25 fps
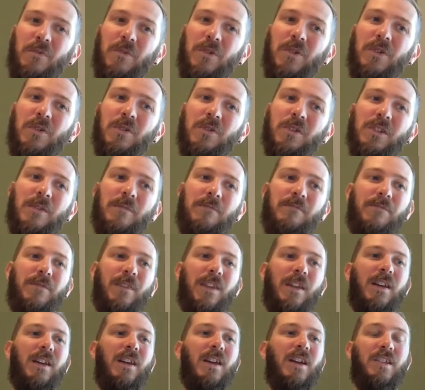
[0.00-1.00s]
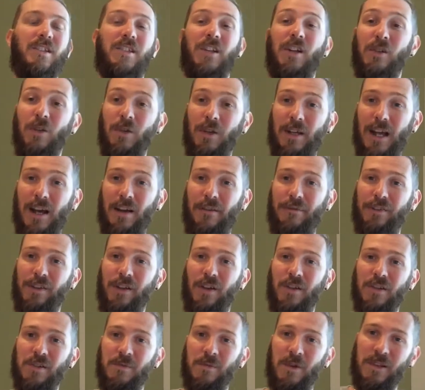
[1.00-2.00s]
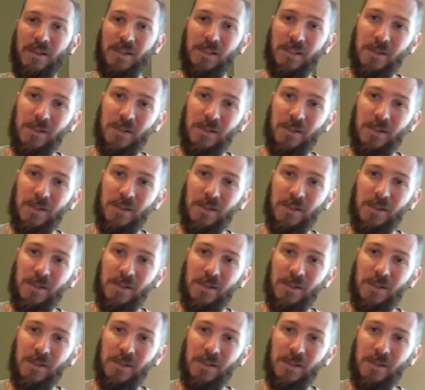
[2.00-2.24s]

world. So look out for those ones